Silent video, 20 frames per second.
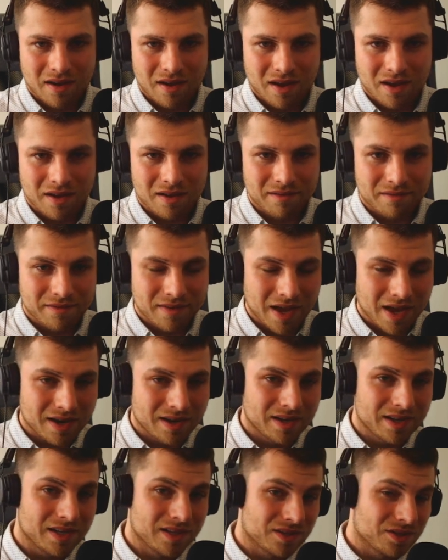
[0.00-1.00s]
When
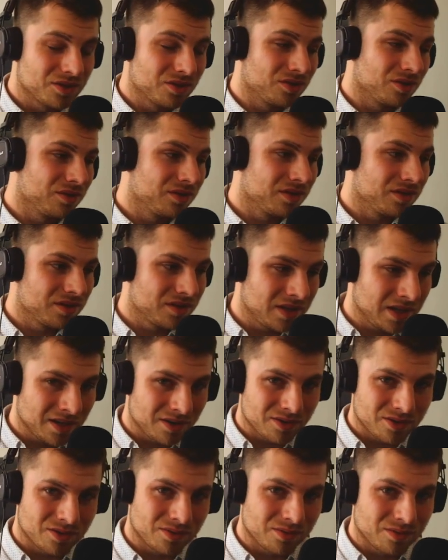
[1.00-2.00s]
it's not
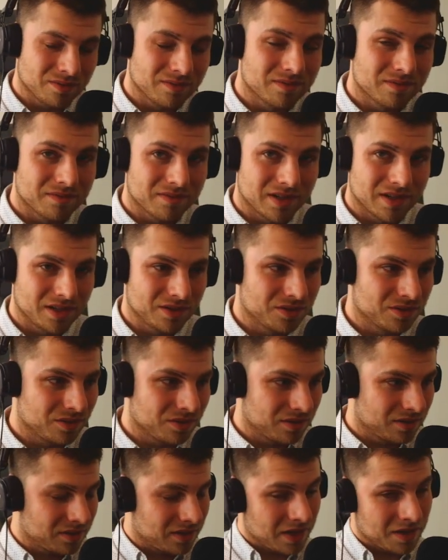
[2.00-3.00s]
0, when it's
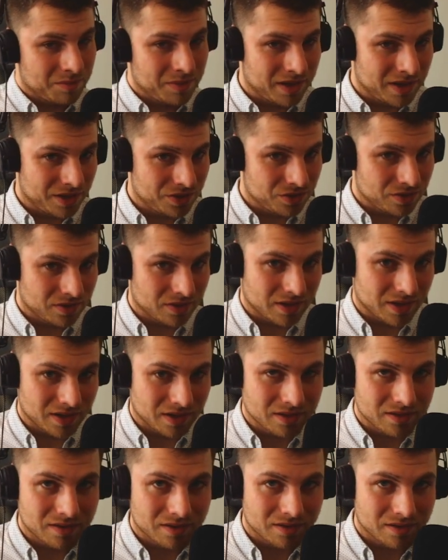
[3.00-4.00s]
not termination
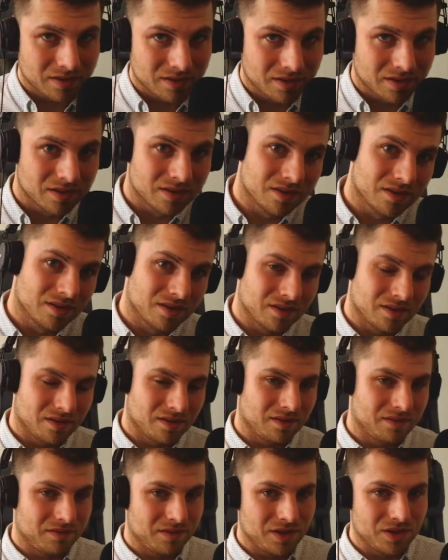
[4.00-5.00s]
character,
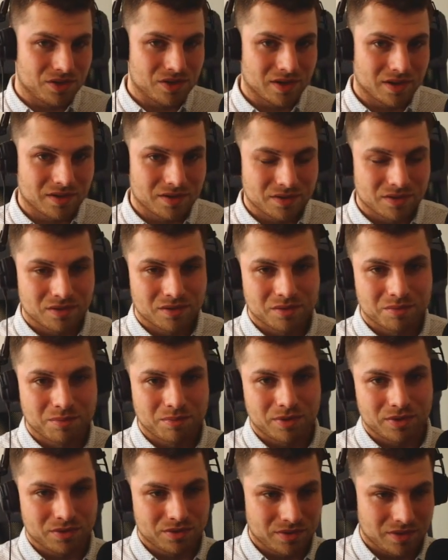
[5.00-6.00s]
we just
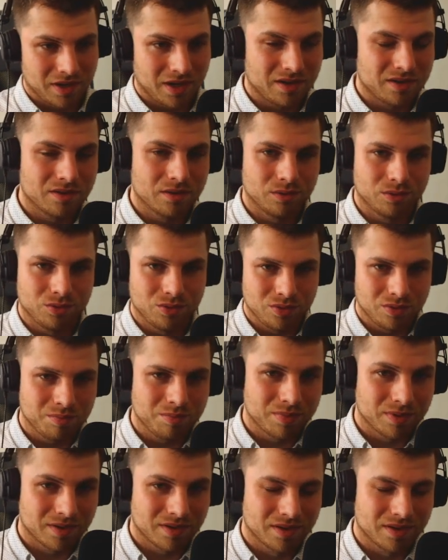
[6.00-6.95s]
proceed the loop.